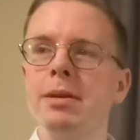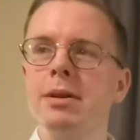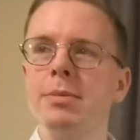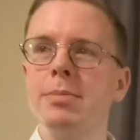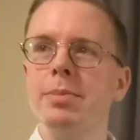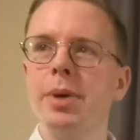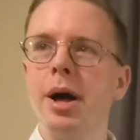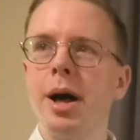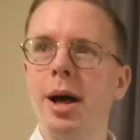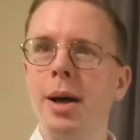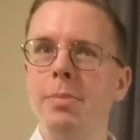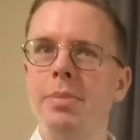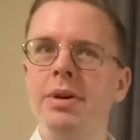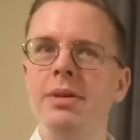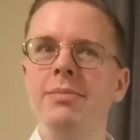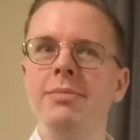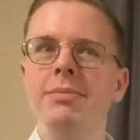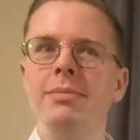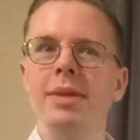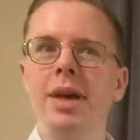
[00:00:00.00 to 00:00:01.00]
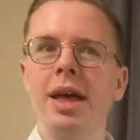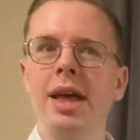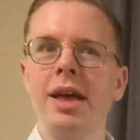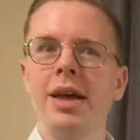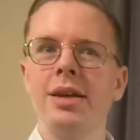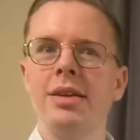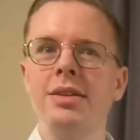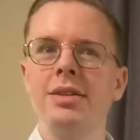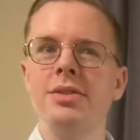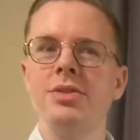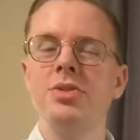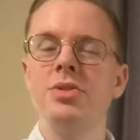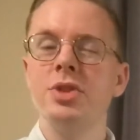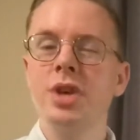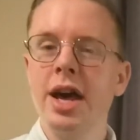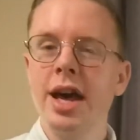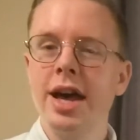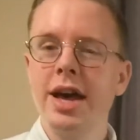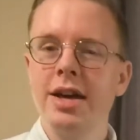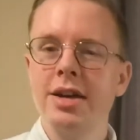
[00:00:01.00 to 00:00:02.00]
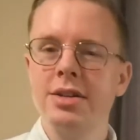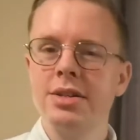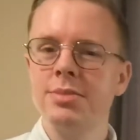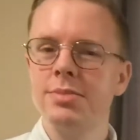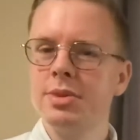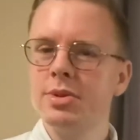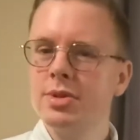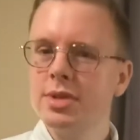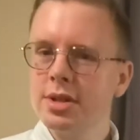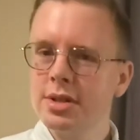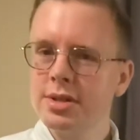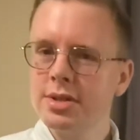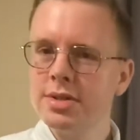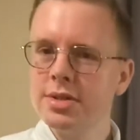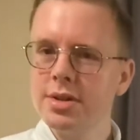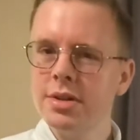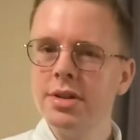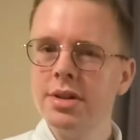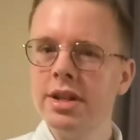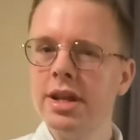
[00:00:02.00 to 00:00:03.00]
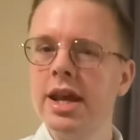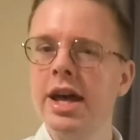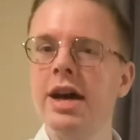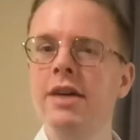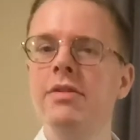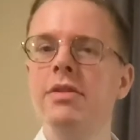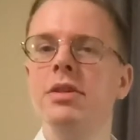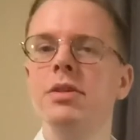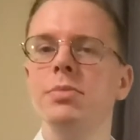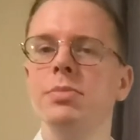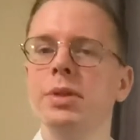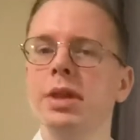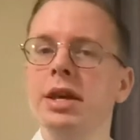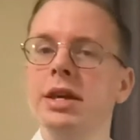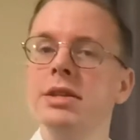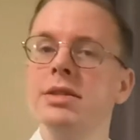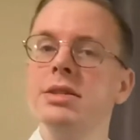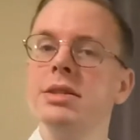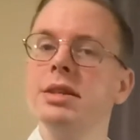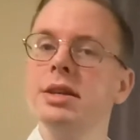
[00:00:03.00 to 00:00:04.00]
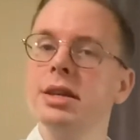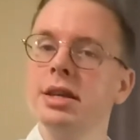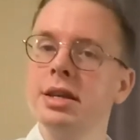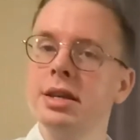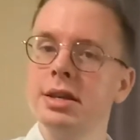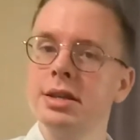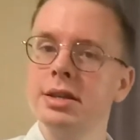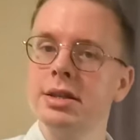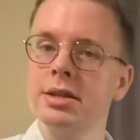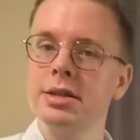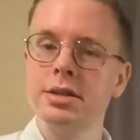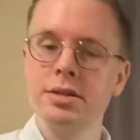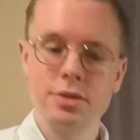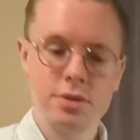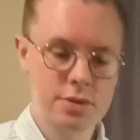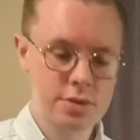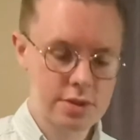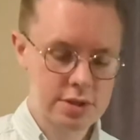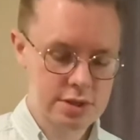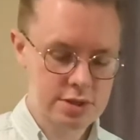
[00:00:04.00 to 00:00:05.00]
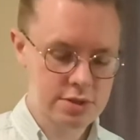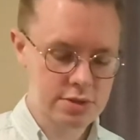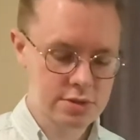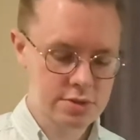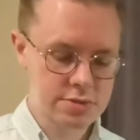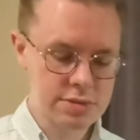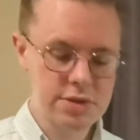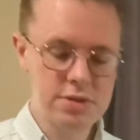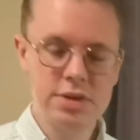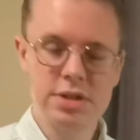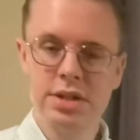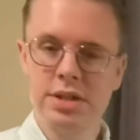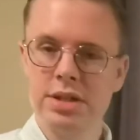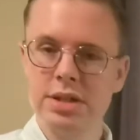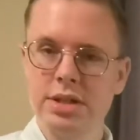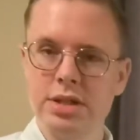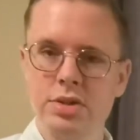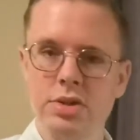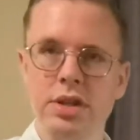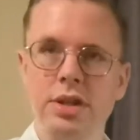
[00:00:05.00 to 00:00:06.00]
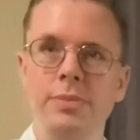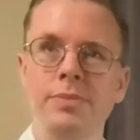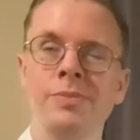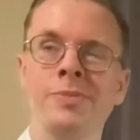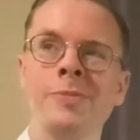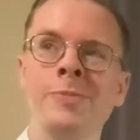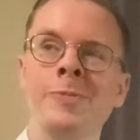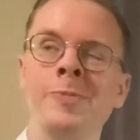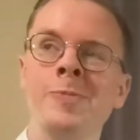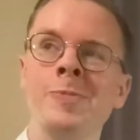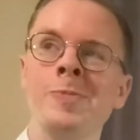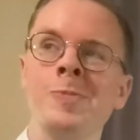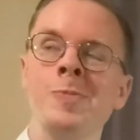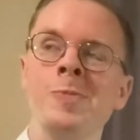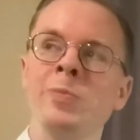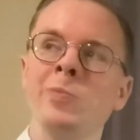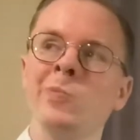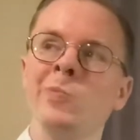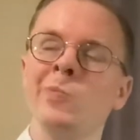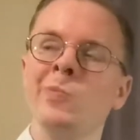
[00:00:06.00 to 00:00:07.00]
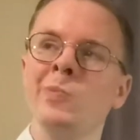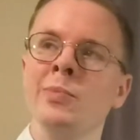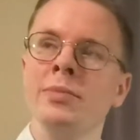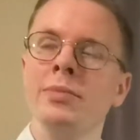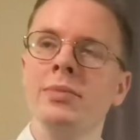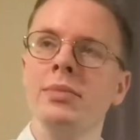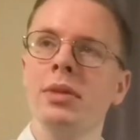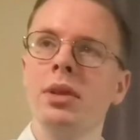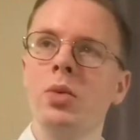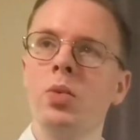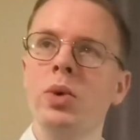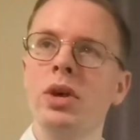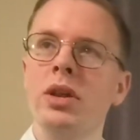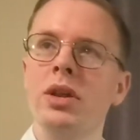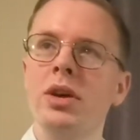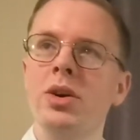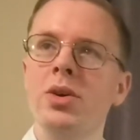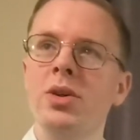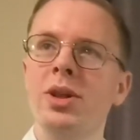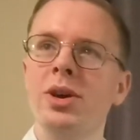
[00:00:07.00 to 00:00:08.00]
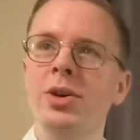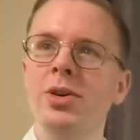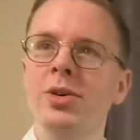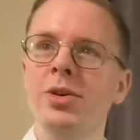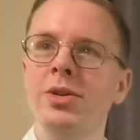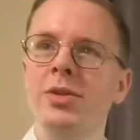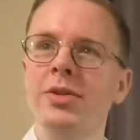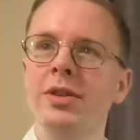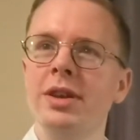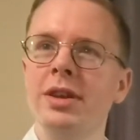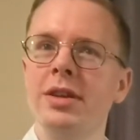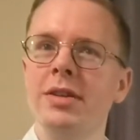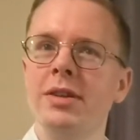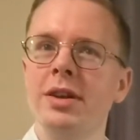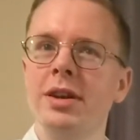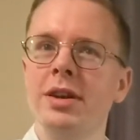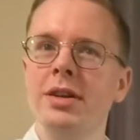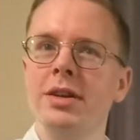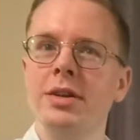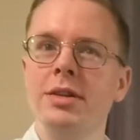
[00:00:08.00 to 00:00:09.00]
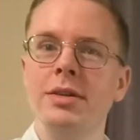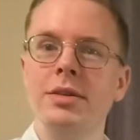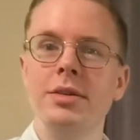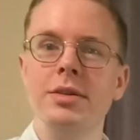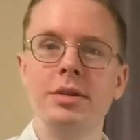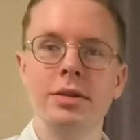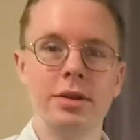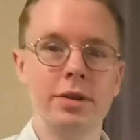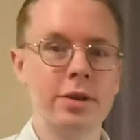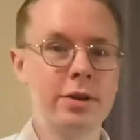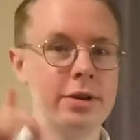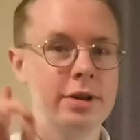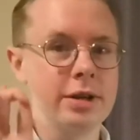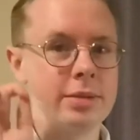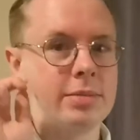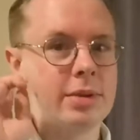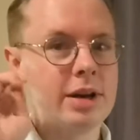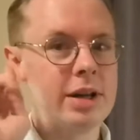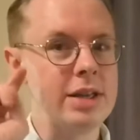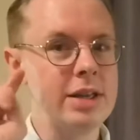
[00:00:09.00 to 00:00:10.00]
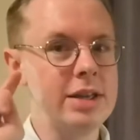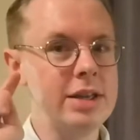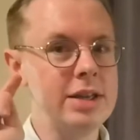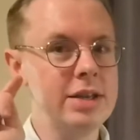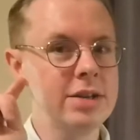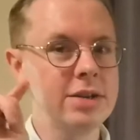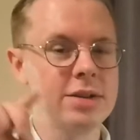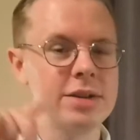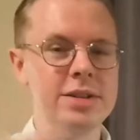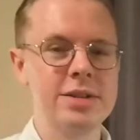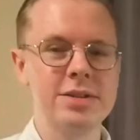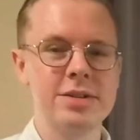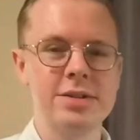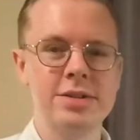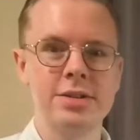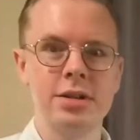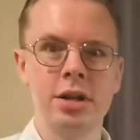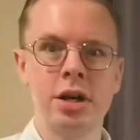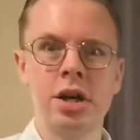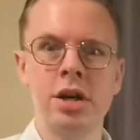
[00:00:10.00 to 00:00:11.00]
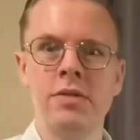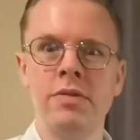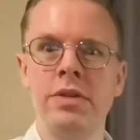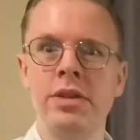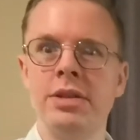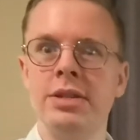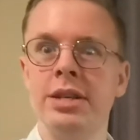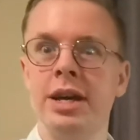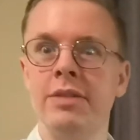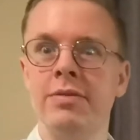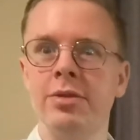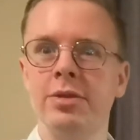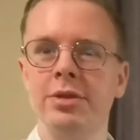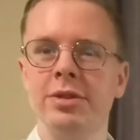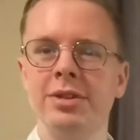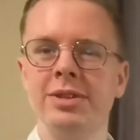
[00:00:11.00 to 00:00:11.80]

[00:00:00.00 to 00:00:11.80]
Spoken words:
pop and jazz music certainly have their place in traditional music teaching. We no longer think that learning by ear is of the devil.